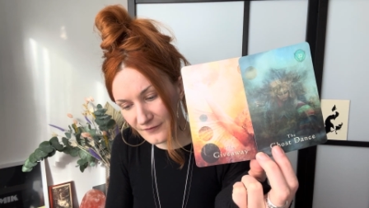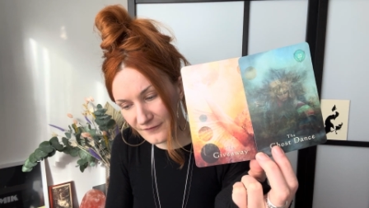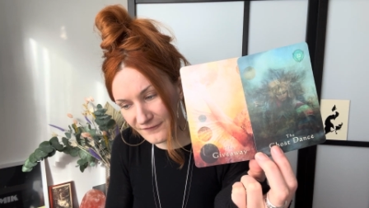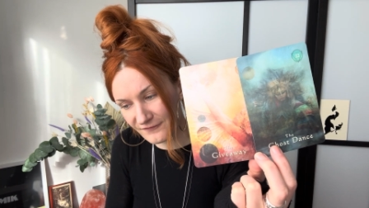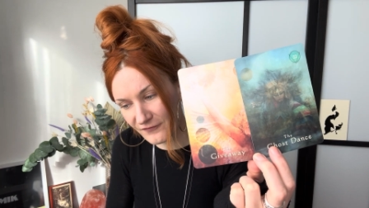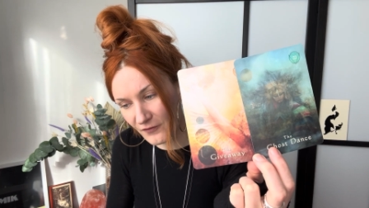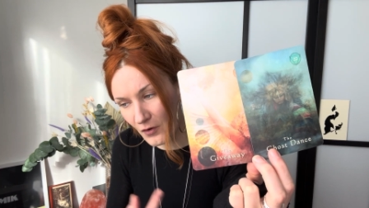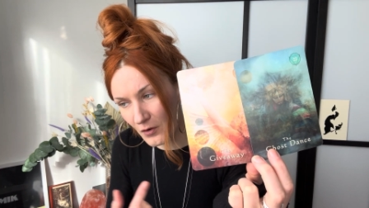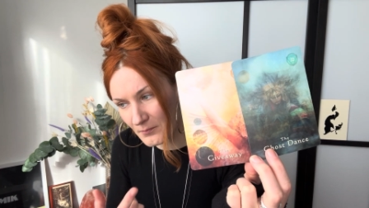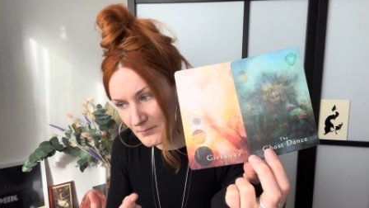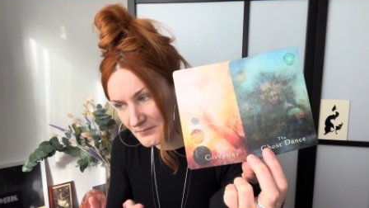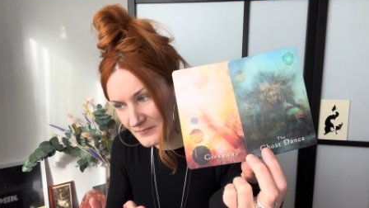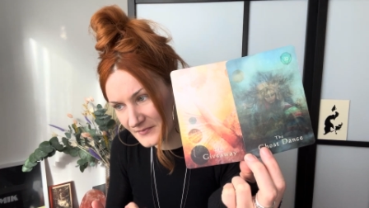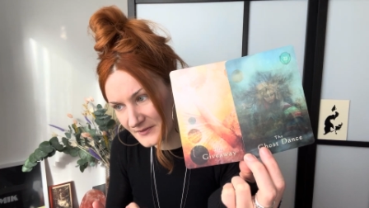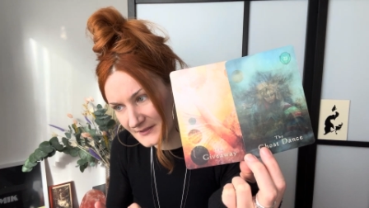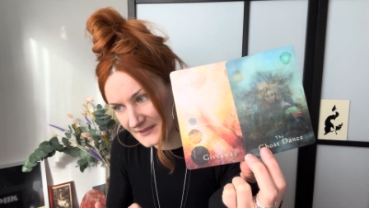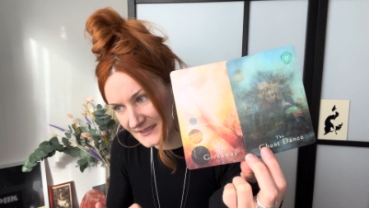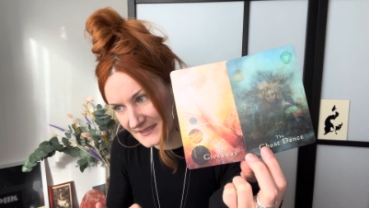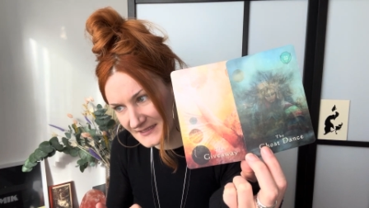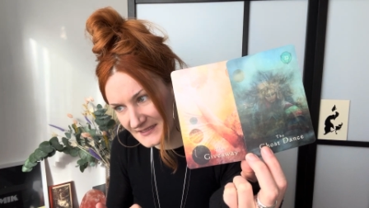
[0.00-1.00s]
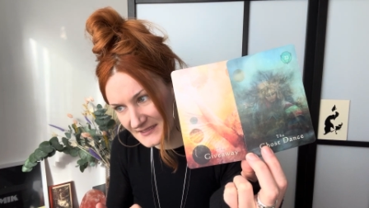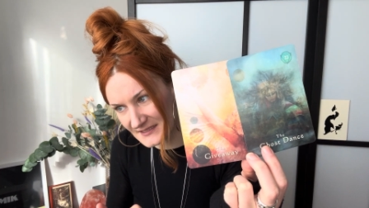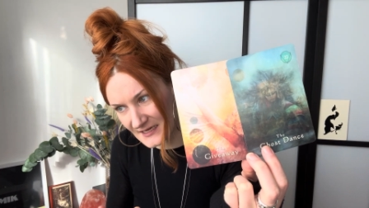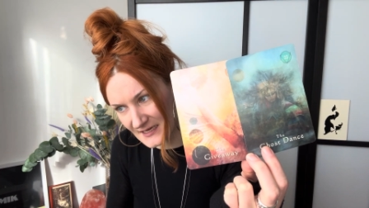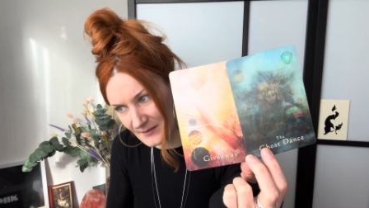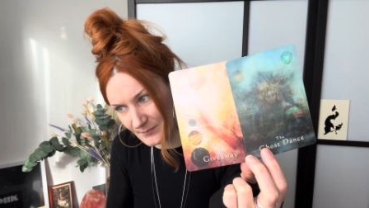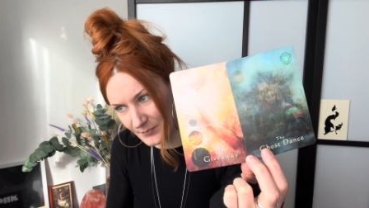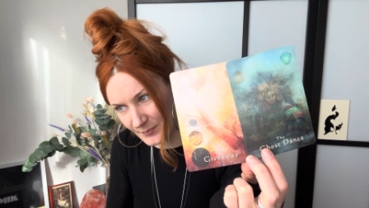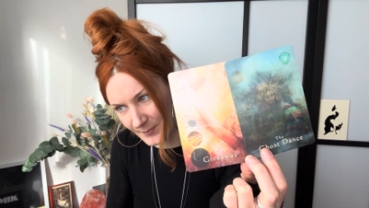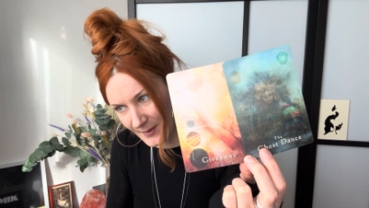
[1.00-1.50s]
from this
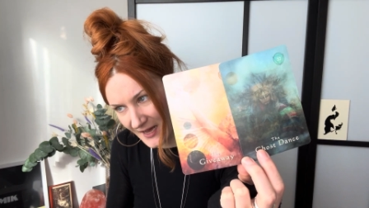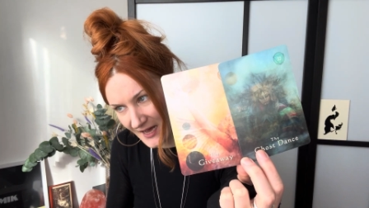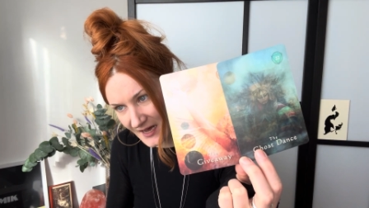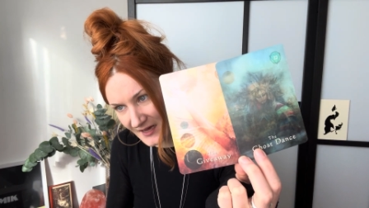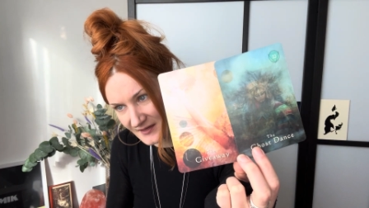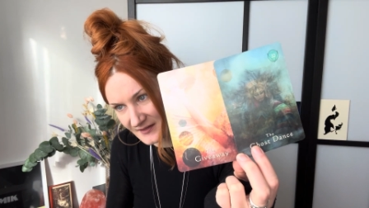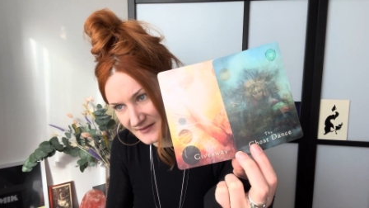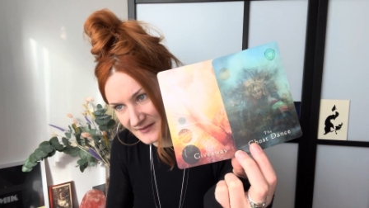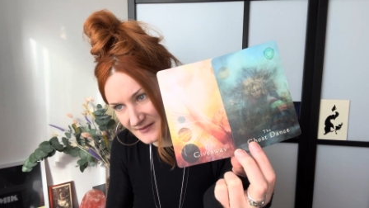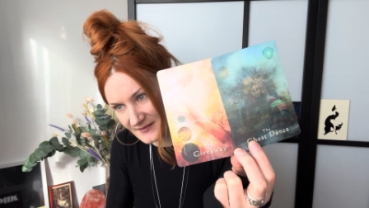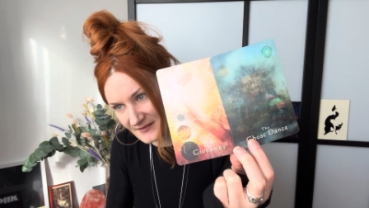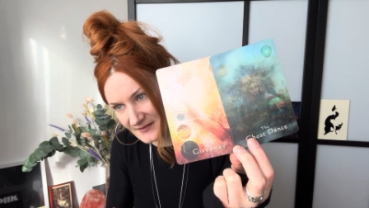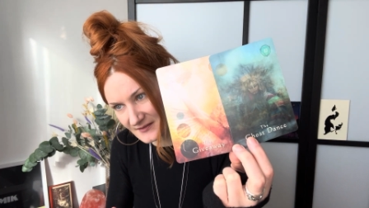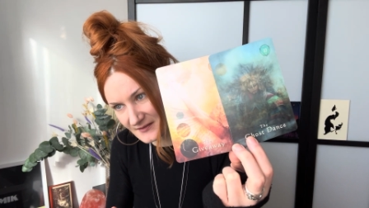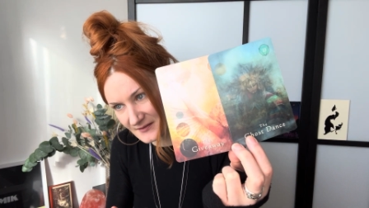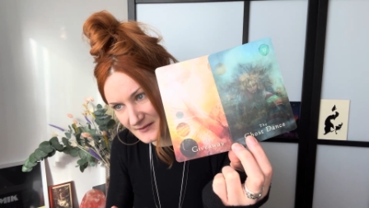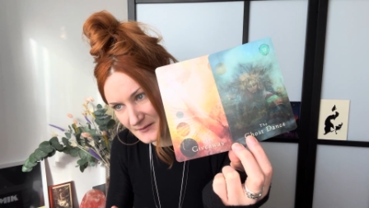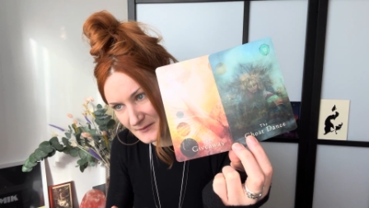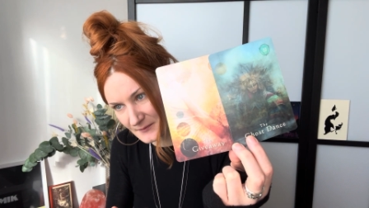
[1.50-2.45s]
deep past.